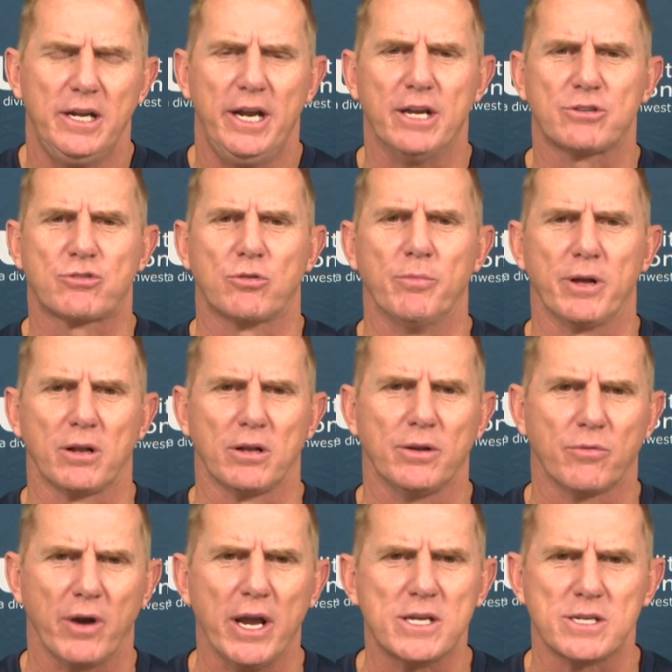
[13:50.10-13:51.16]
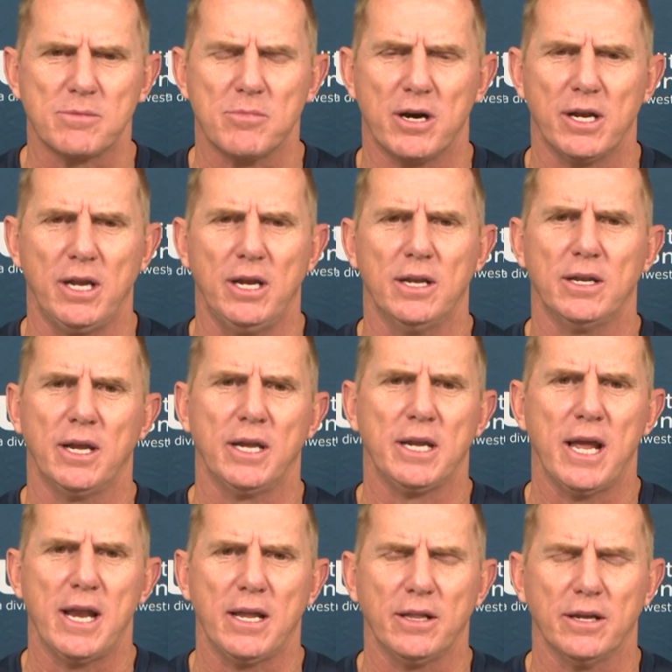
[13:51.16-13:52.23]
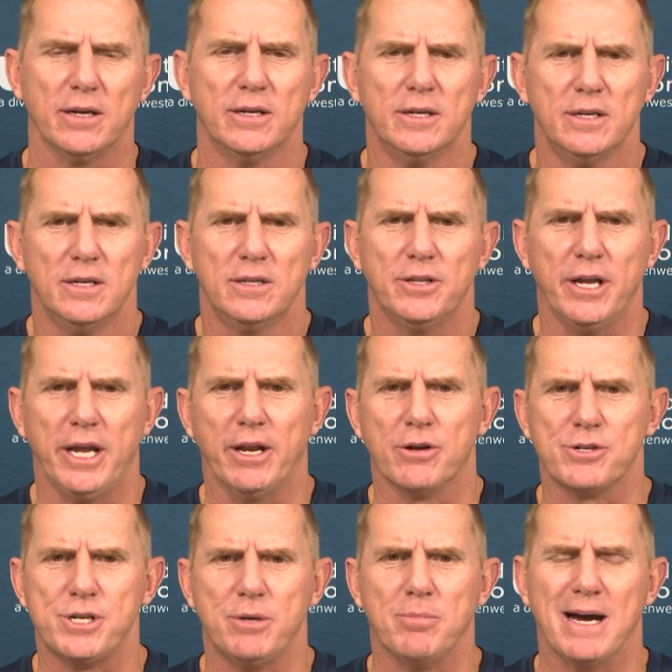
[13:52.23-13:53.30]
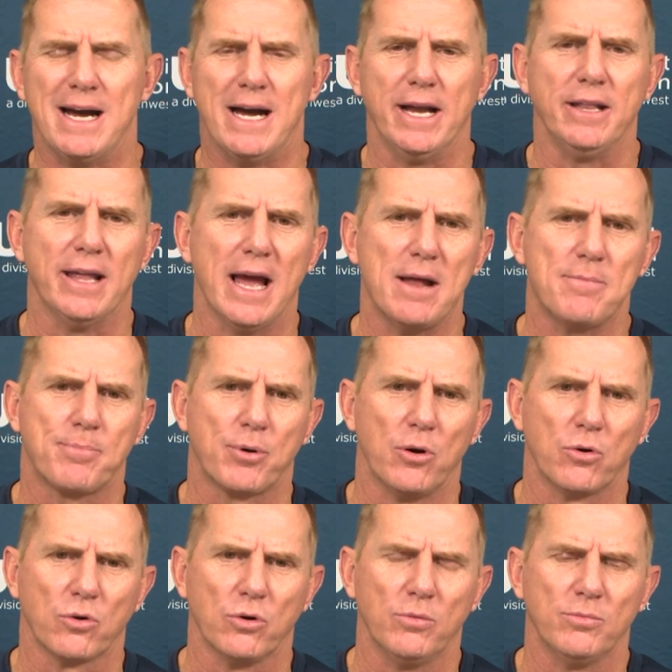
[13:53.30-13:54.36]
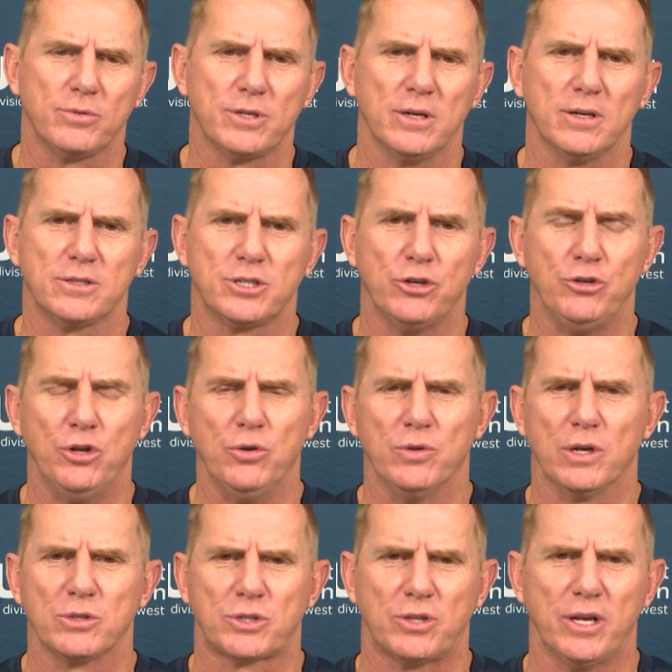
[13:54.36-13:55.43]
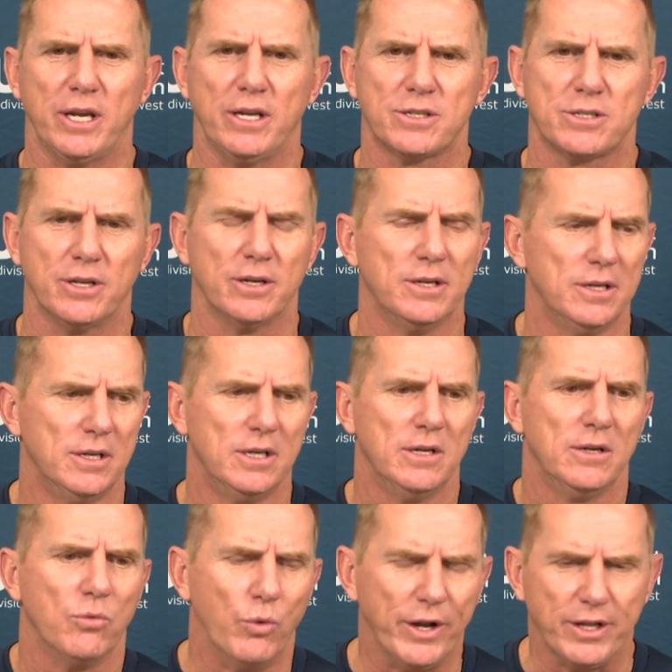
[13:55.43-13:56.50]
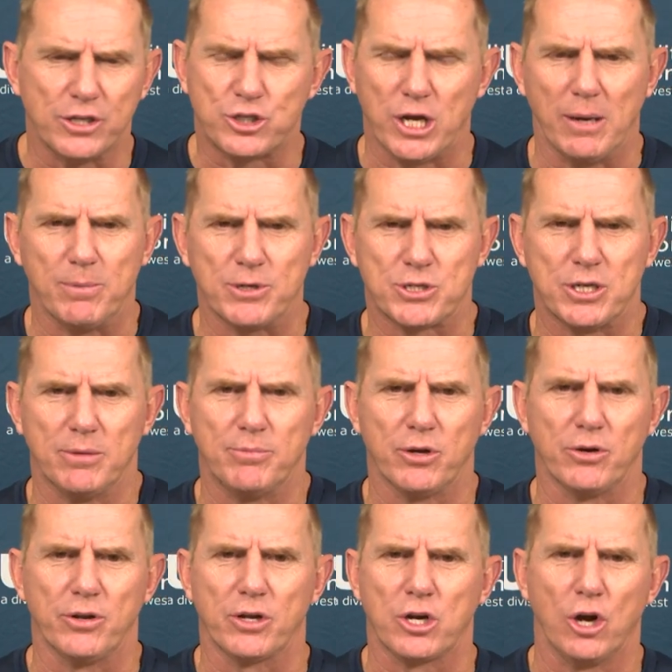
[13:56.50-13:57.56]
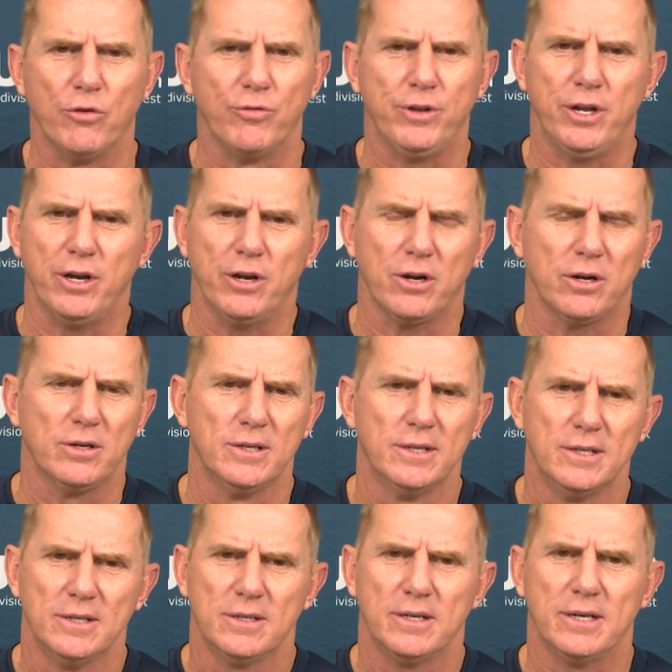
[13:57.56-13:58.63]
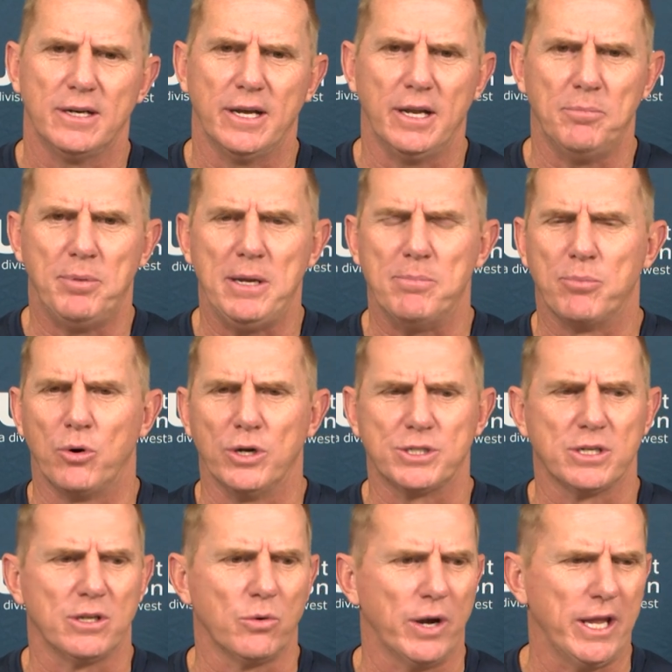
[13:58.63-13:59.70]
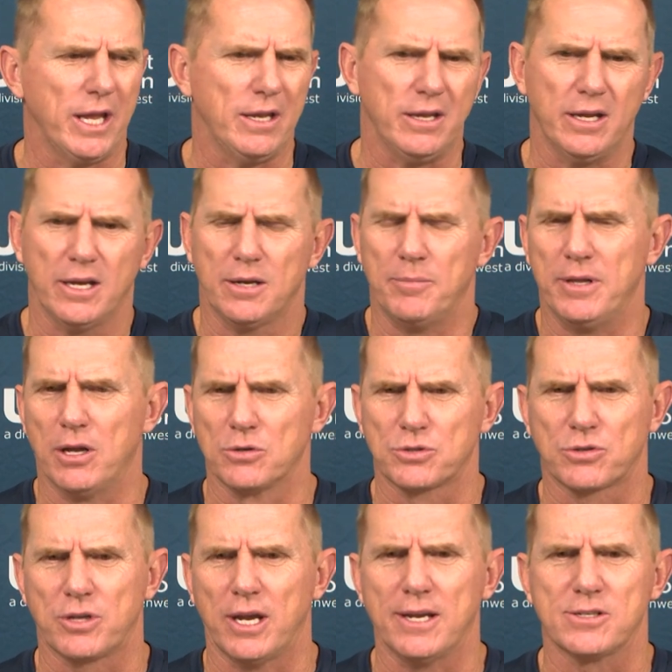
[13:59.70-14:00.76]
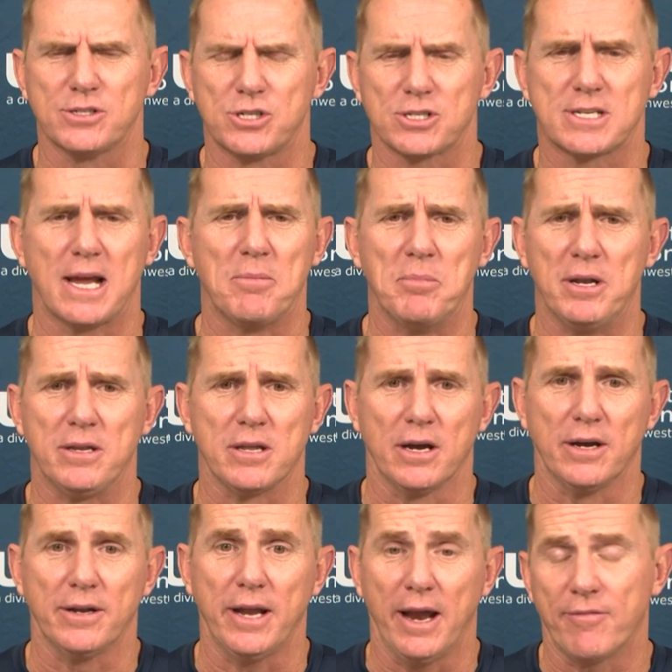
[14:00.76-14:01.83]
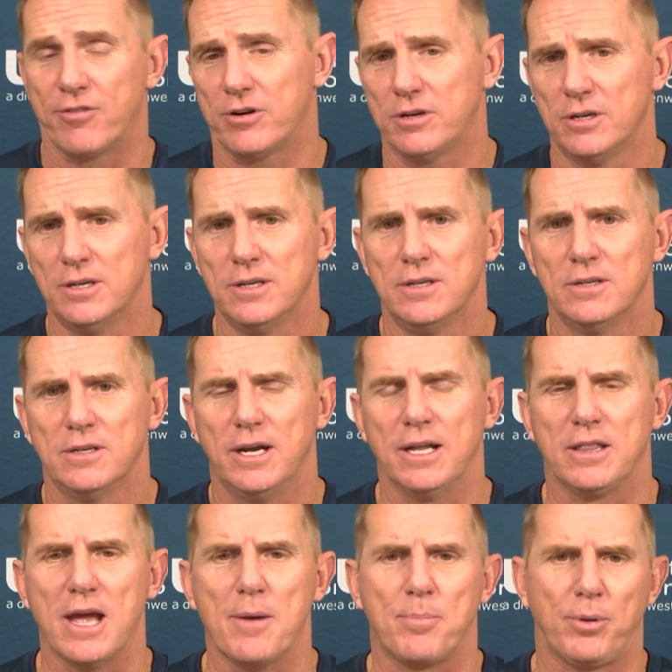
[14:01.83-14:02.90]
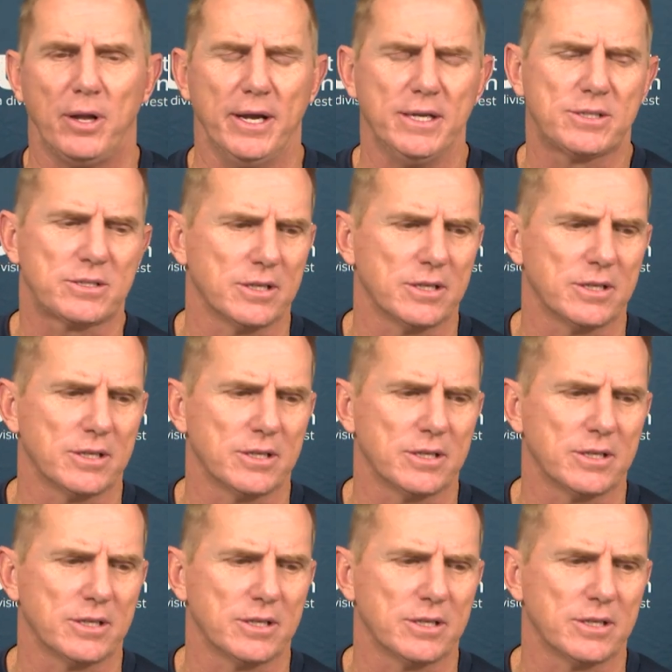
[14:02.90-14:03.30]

instrumental in raising money and getting the energy behind that program to do those things, to win the championship during the COVID year and beat Boise the way they did. I mean, those are things that just hadn't been done ever at that place.